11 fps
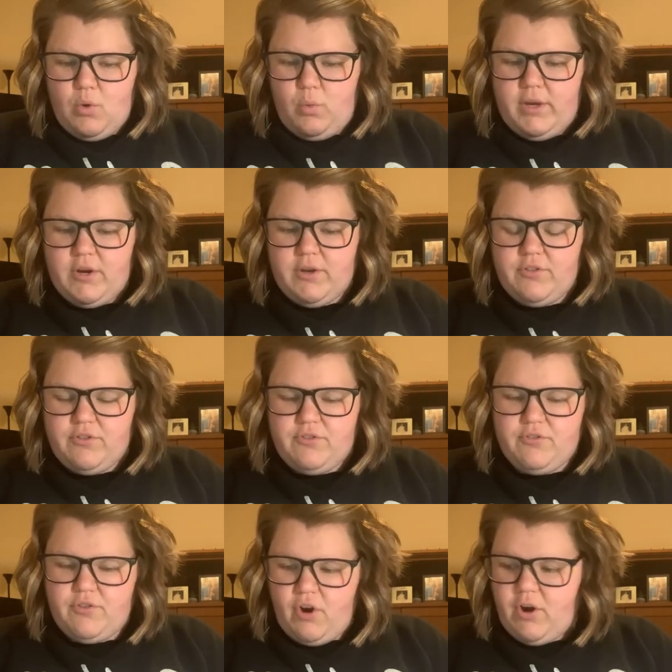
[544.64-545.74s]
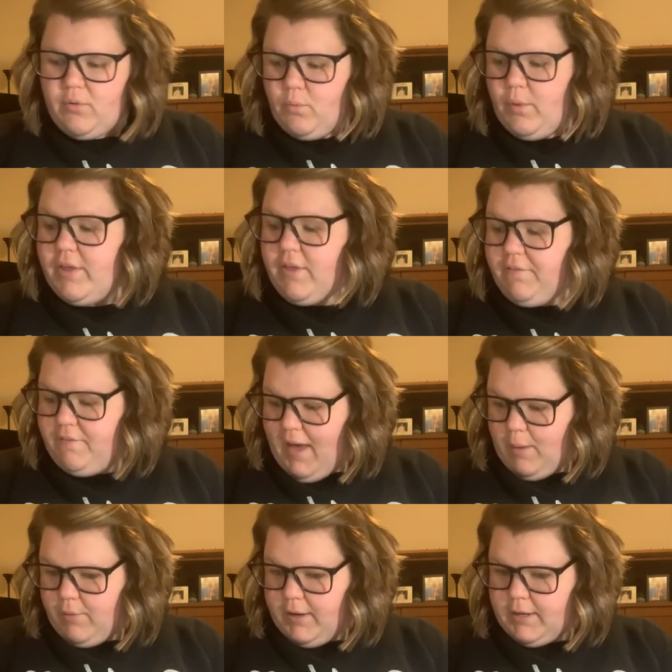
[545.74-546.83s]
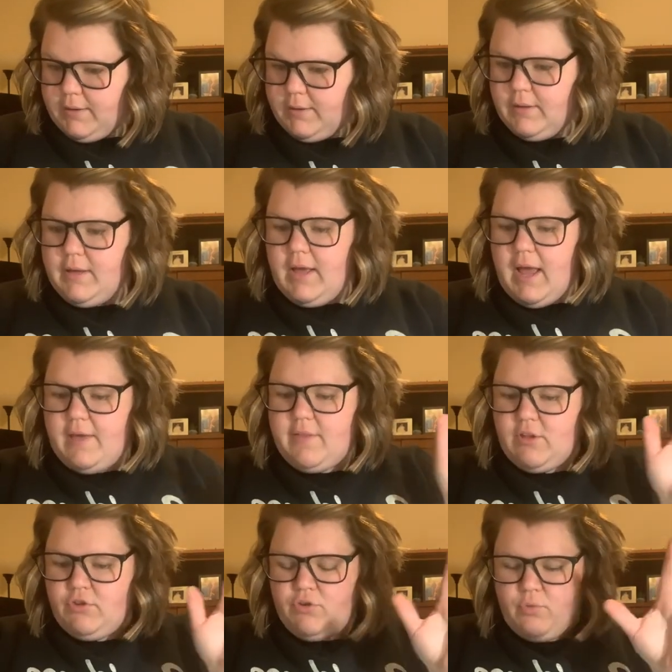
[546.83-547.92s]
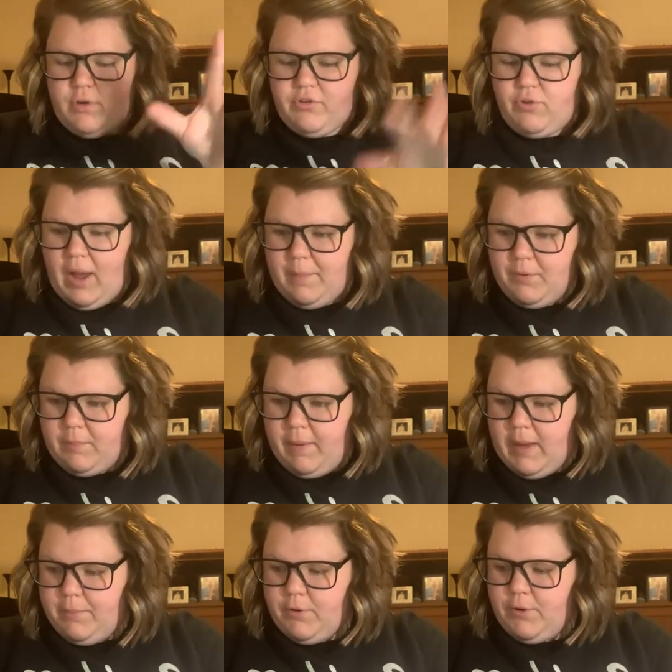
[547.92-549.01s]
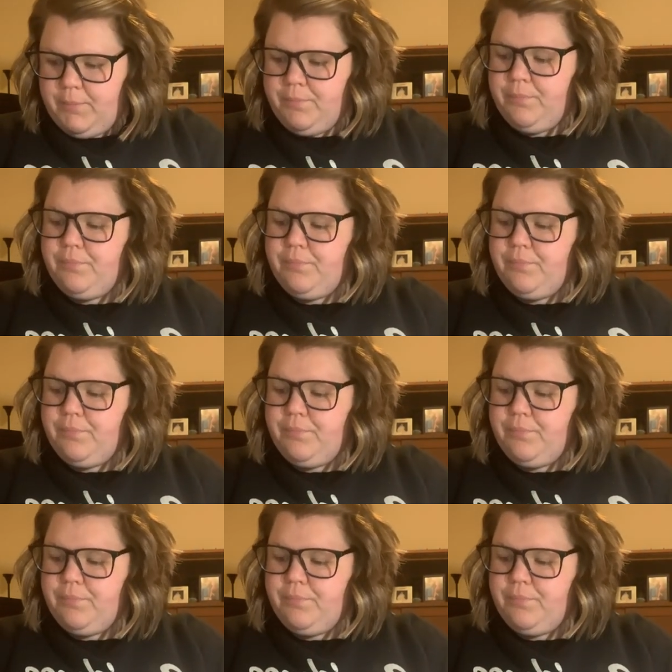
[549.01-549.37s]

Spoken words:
we could start with a fabric and then do a scrapbook paper,